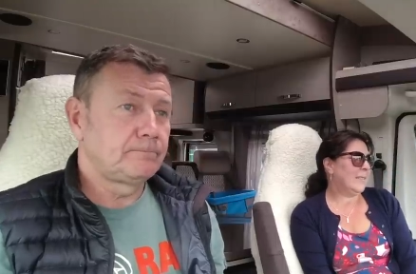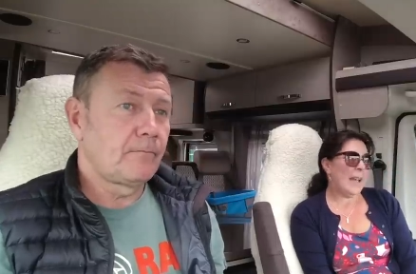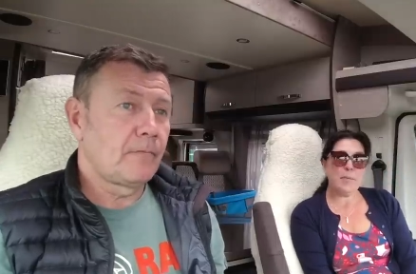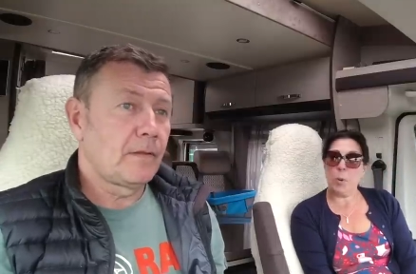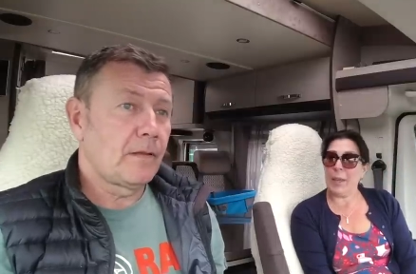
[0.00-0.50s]

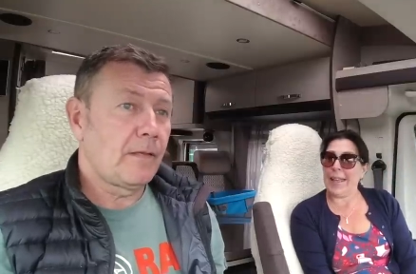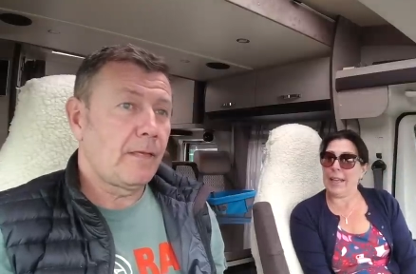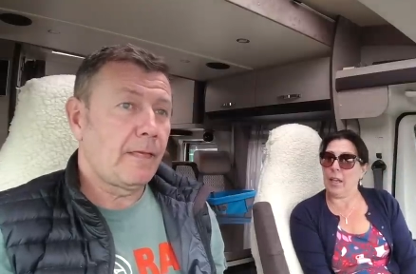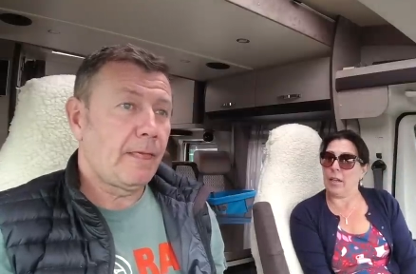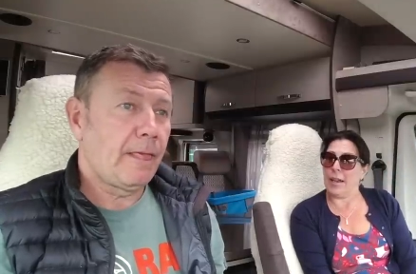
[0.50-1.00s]
Speaker 1: time to put
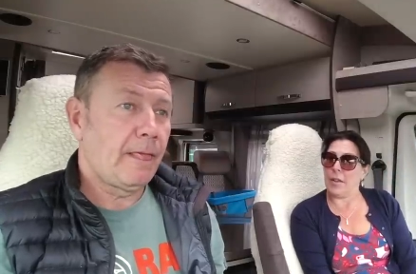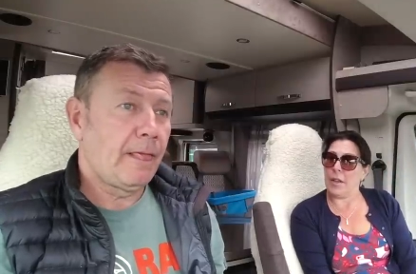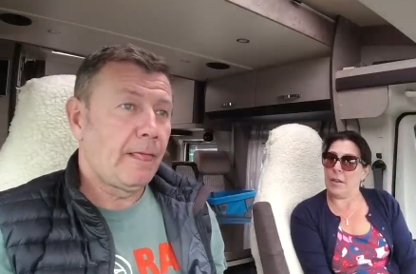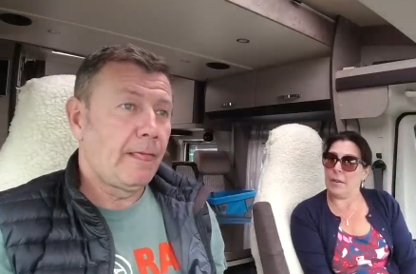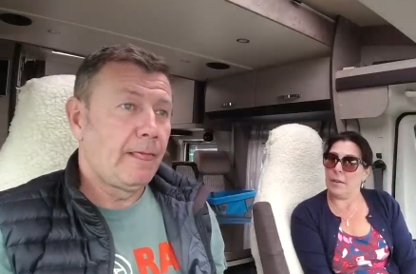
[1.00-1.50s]
kettle on now
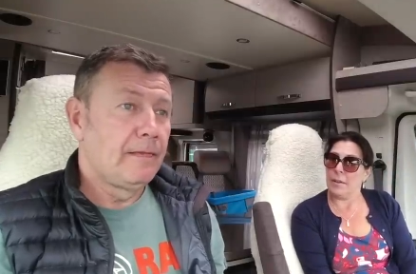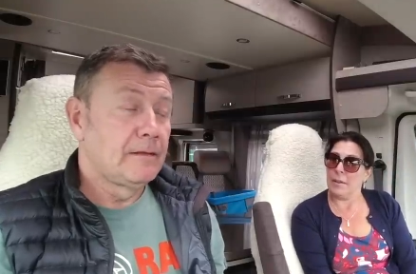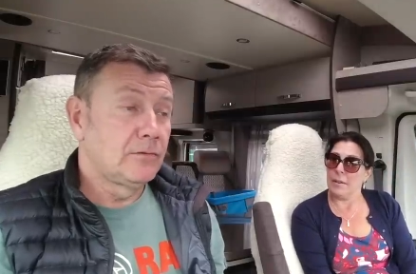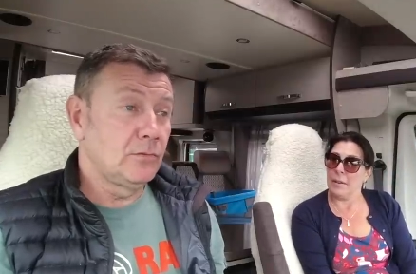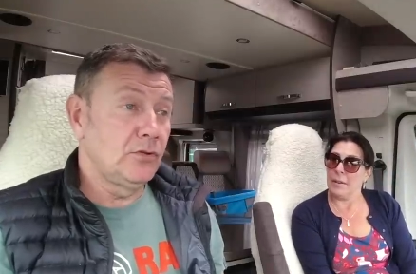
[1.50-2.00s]
then.
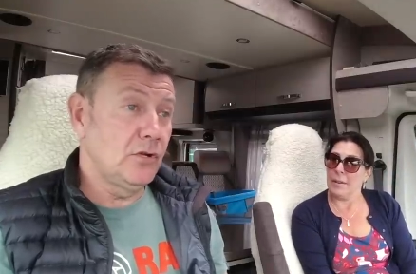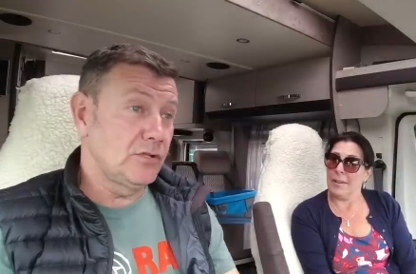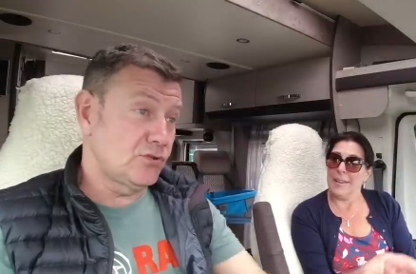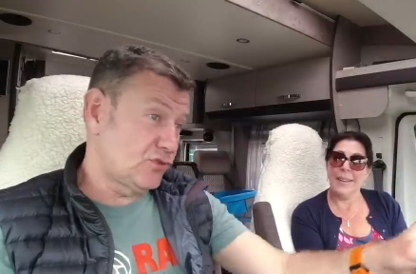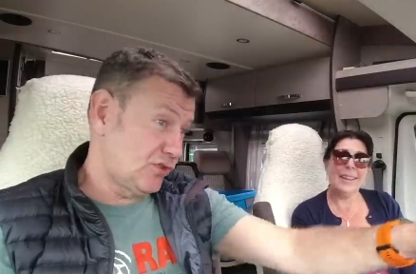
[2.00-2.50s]
Well, no,
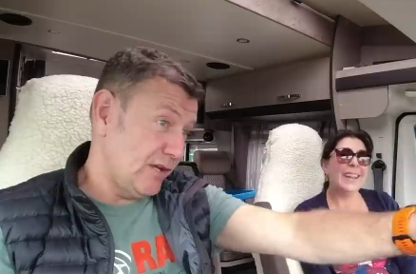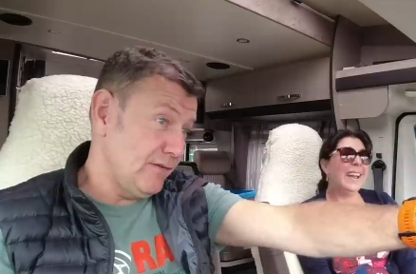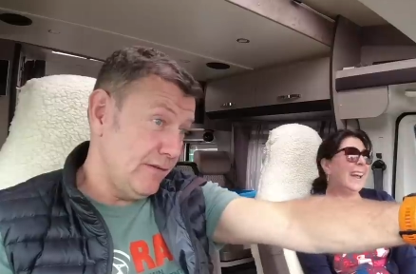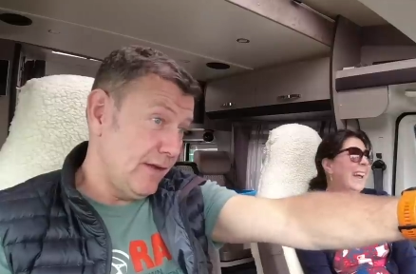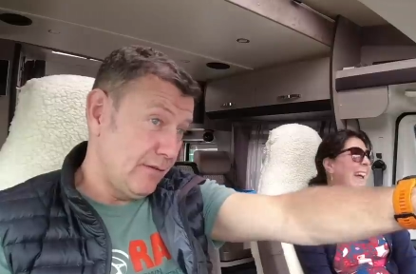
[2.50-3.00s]
he
Speaker 2: just
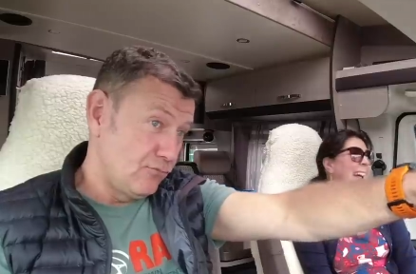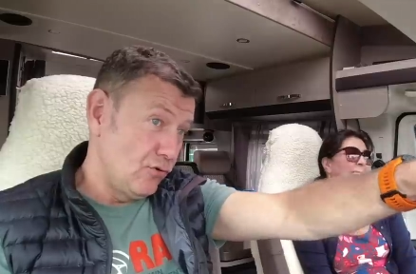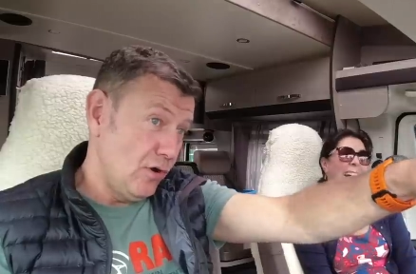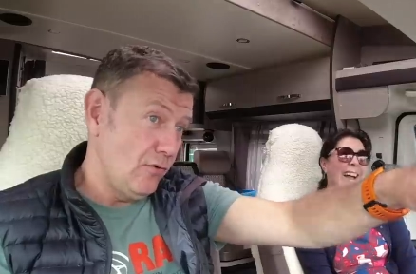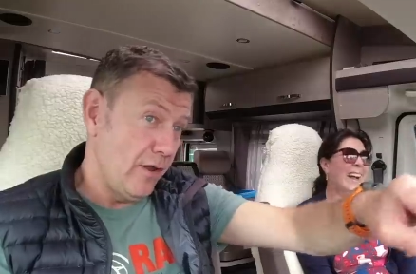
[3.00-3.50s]
sent that
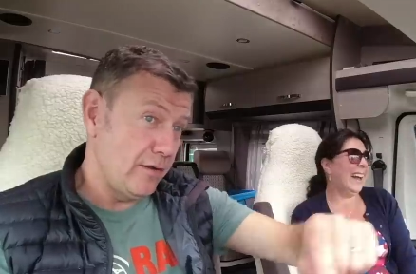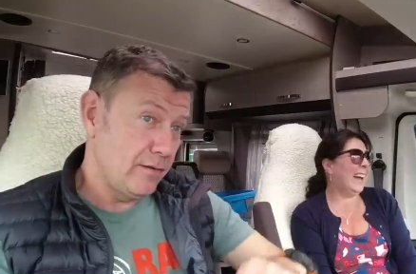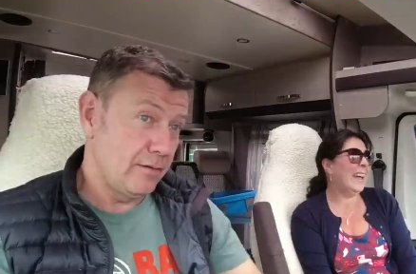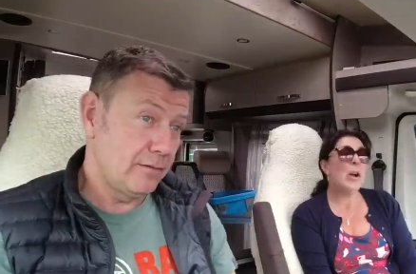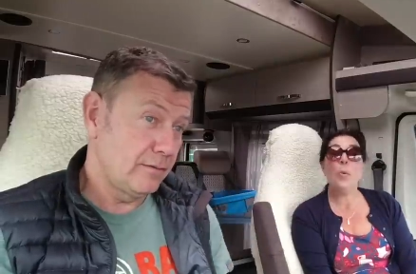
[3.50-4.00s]
wrong.
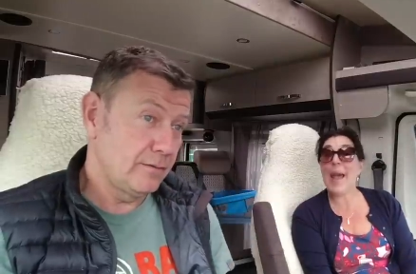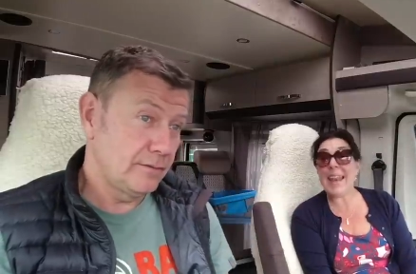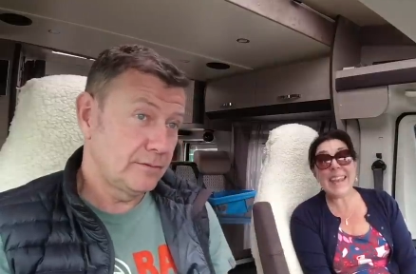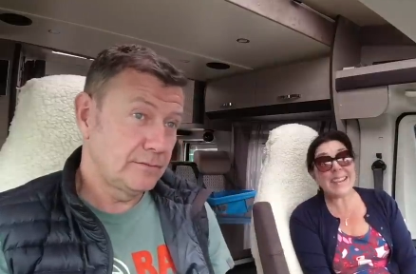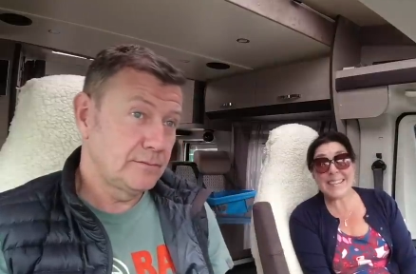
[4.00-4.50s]

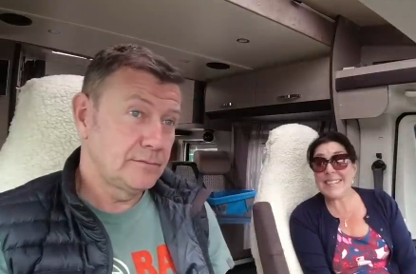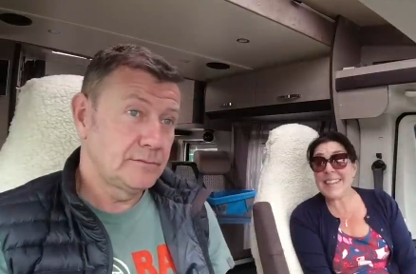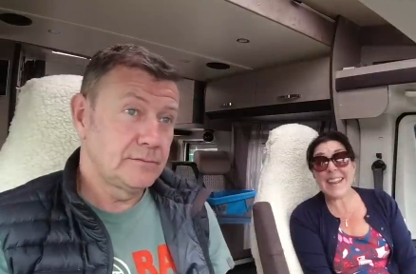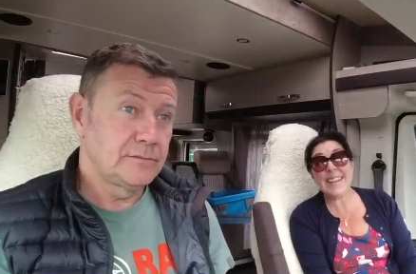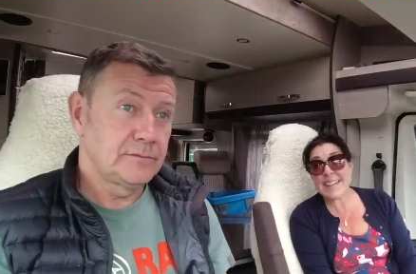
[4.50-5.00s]
Speaker 1: well, he hasn't
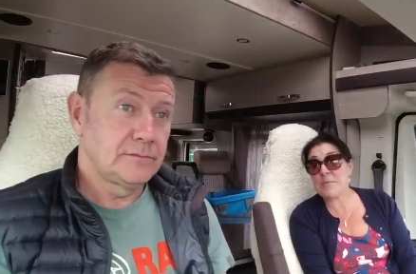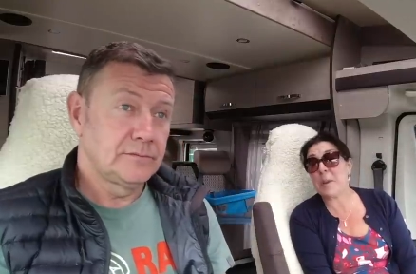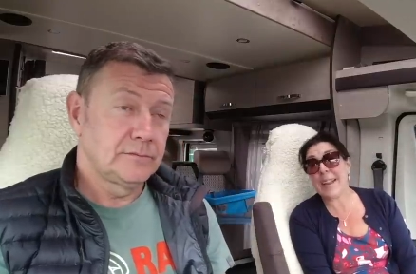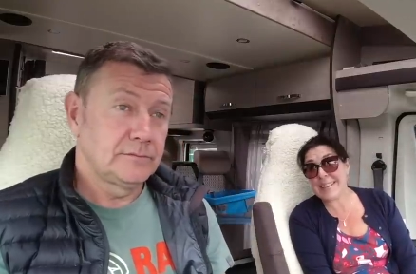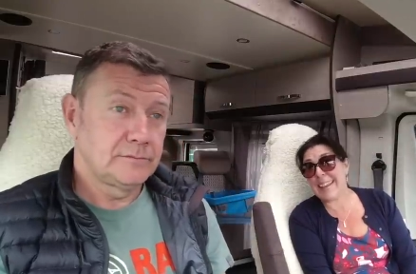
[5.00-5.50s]
sent this
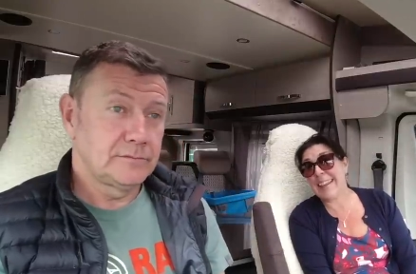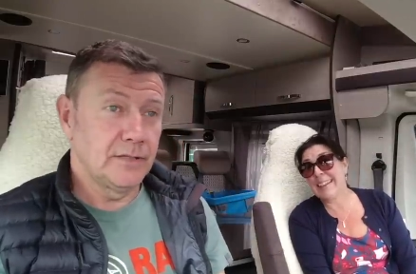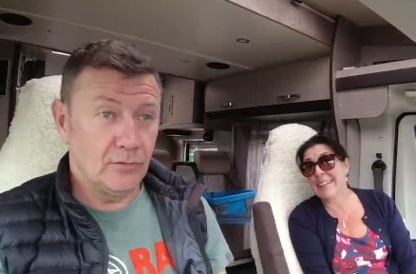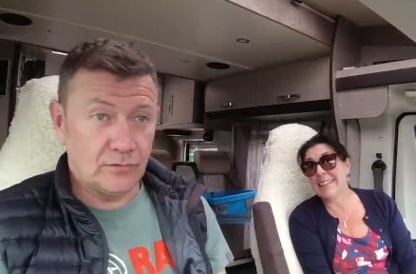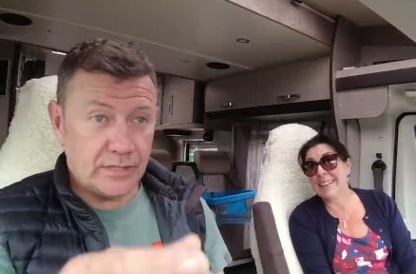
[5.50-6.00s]
one, has he?
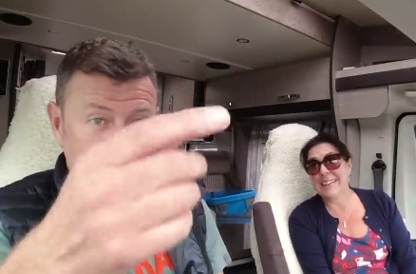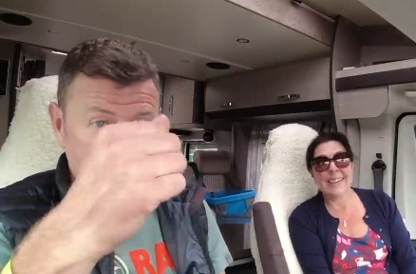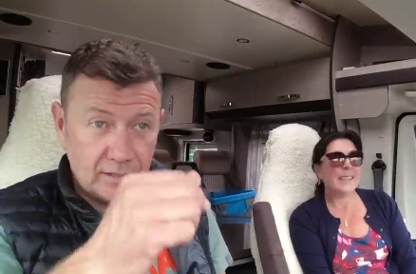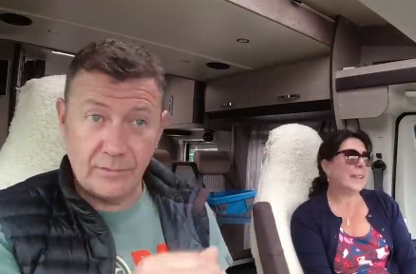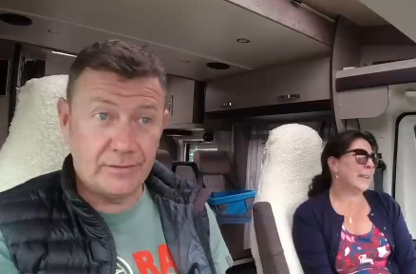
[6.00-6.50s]
Speaker 2: He looked
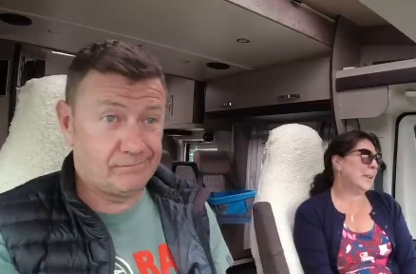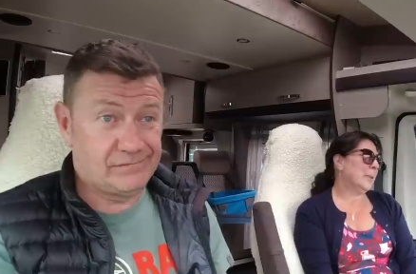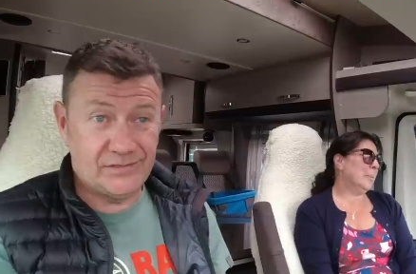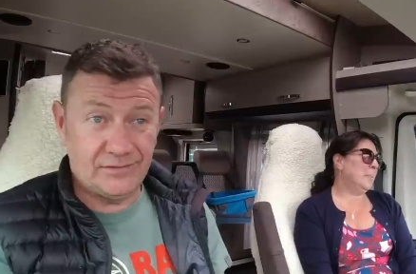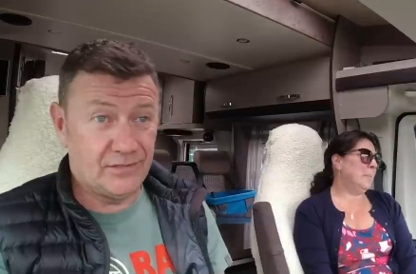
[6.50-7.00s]
down here and I went,
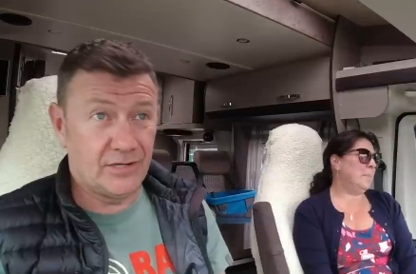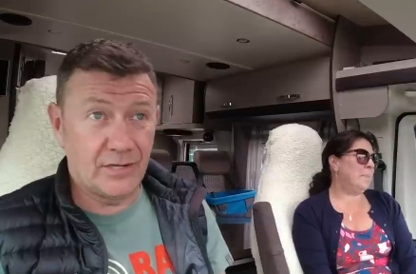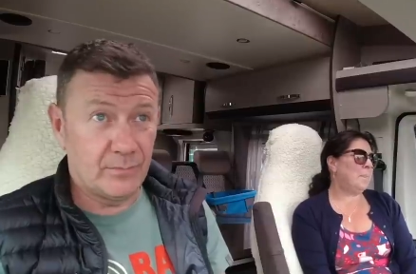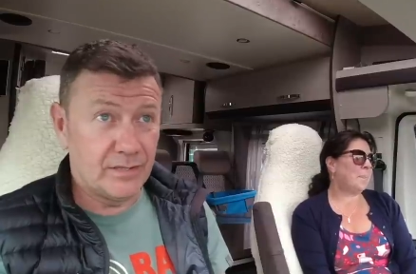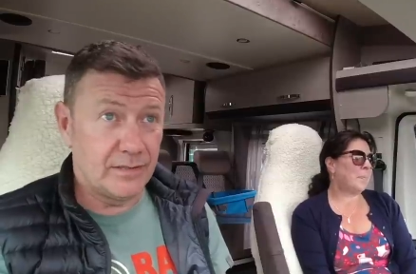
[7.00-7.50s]
You're not
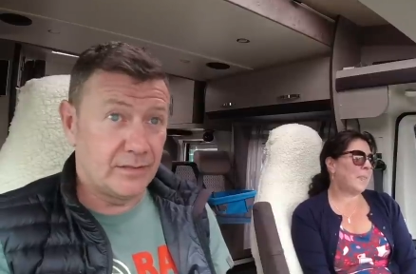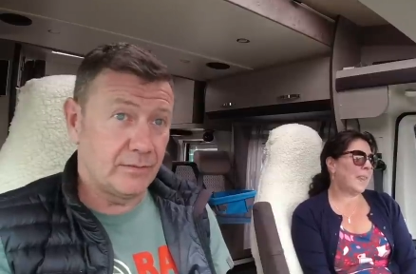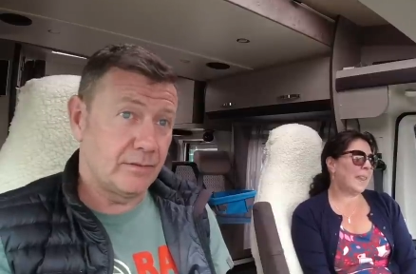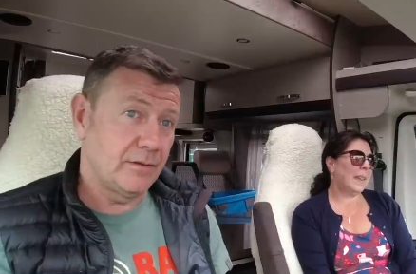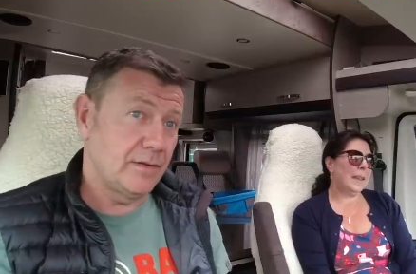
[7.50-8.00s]
here, mate. And
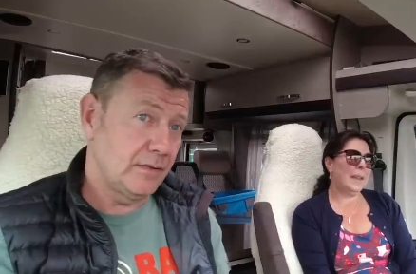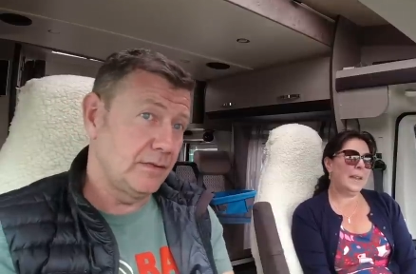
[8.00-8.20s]
he went, Right, I'll